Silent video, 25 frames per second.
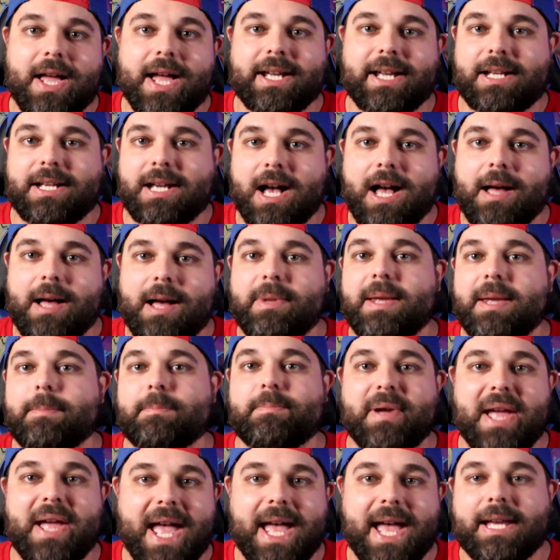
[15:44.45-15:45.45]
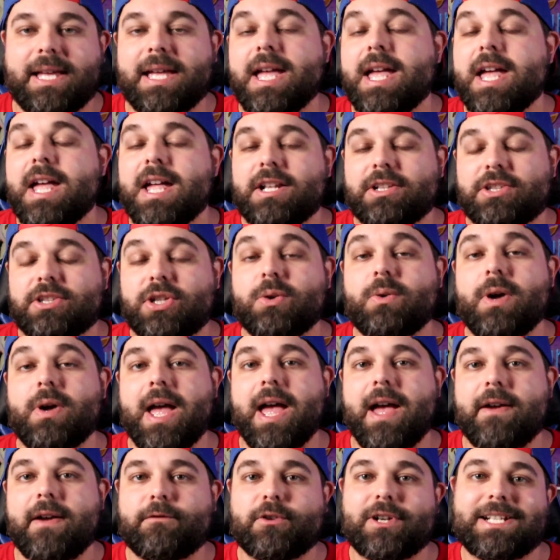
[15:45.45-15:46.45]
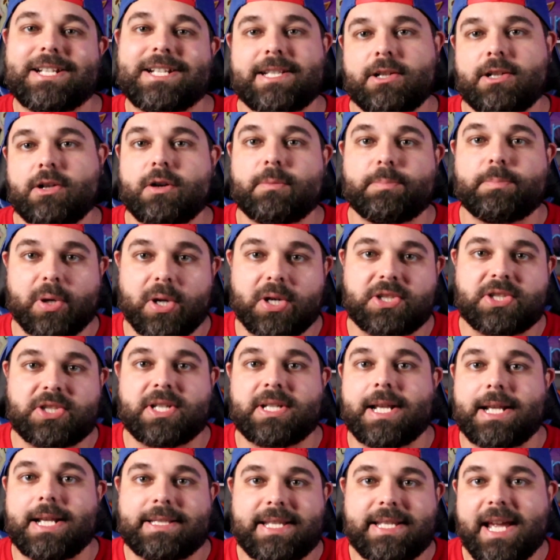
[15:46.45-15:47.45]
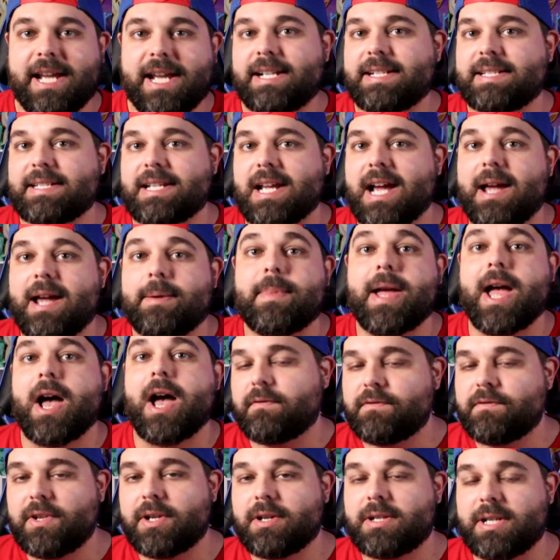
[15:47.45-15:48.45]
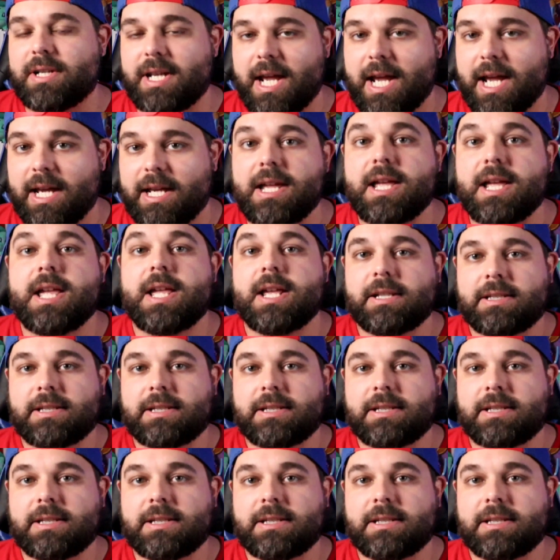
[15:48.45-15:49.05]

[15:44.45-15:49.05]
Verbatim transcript: I comment back to every single person that takes time out of their day